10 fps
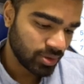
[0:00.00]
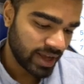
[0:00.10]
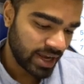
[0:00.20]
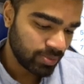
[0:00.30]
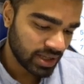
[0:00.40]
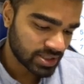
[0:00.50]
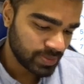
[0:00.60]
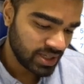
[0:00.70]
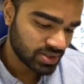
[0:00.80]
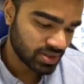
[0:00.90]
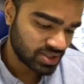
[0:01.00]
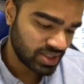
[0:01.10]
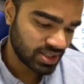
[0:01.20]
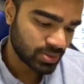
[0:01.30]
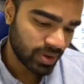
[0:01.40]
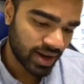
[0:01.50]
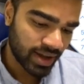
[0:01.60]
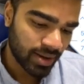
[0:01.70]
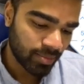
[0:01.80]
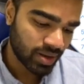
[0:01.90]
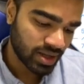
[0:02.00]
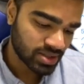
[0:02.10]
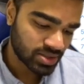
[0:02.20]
a plus b, so 6y plus